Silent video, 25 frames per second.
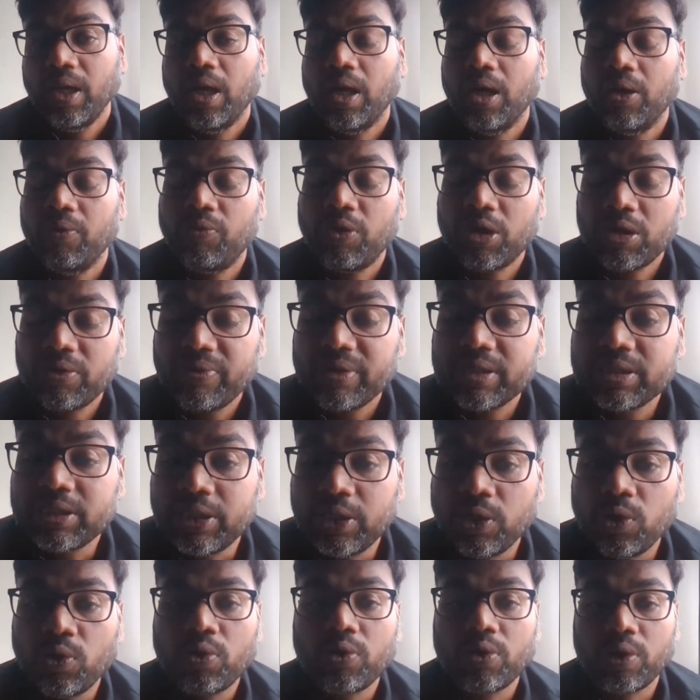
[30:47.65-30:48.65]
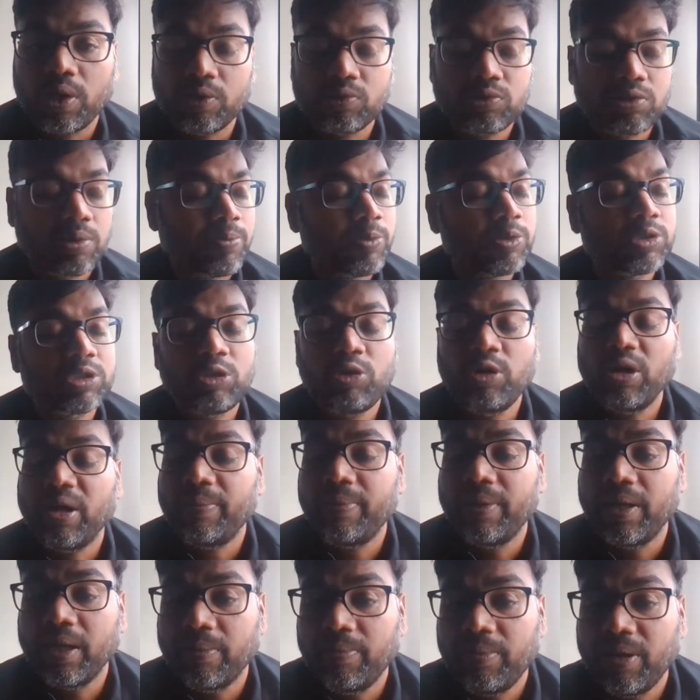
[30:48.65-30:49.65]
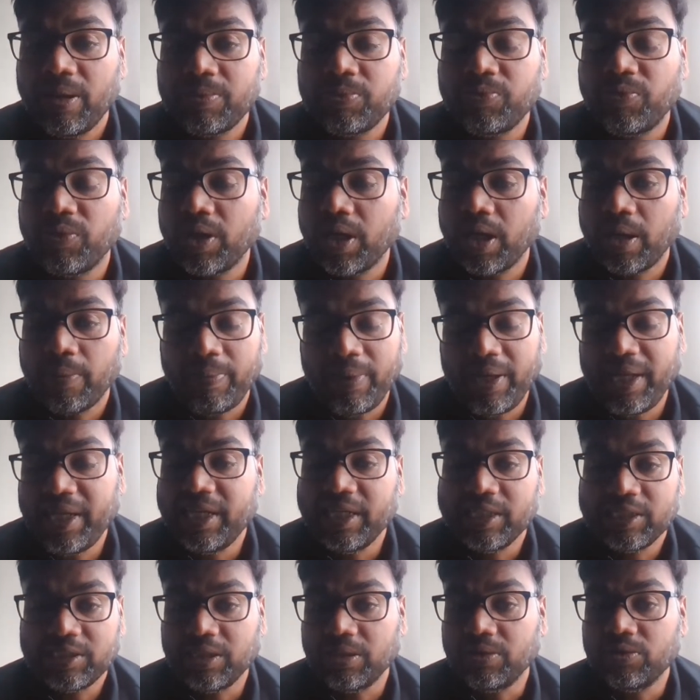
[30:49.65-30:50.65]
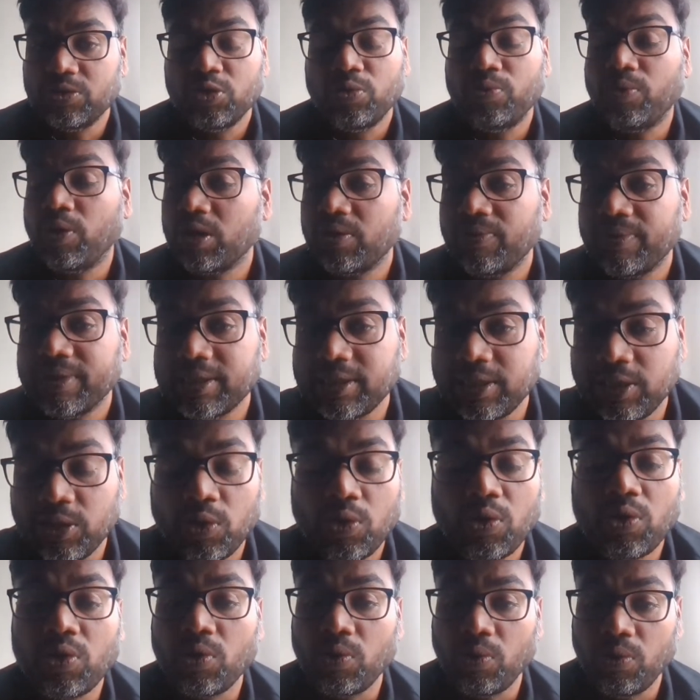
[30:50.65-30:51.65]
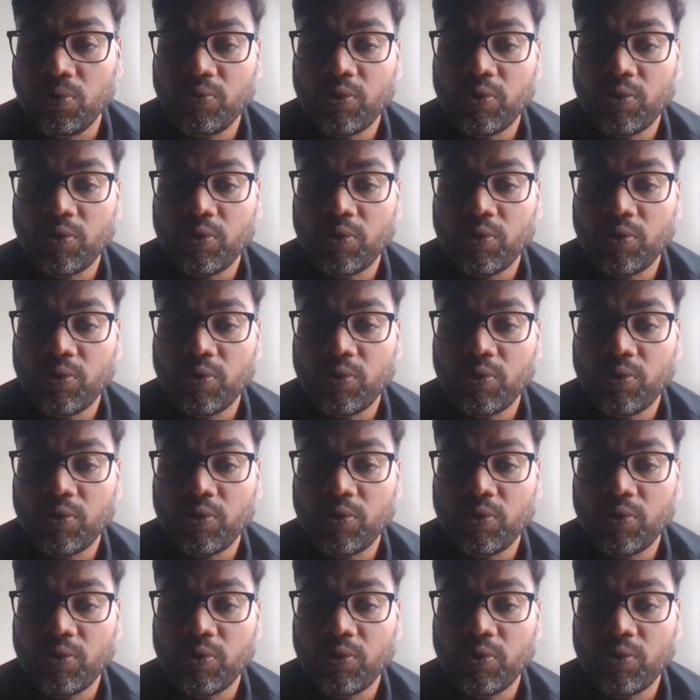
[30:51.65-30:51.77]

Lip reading: What was your role? Suppose you have developed one application, so what was your role?